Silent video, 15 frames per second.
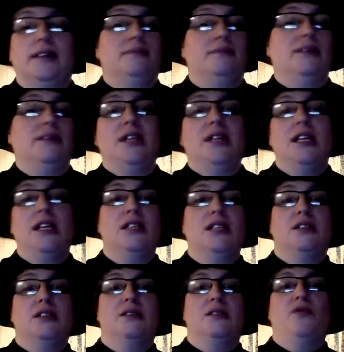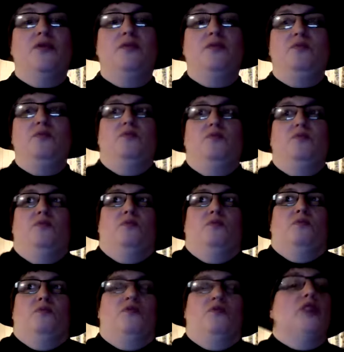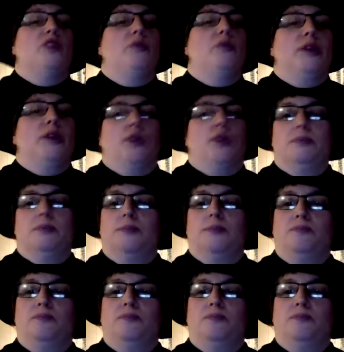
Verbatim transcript: he's filled with big dreams.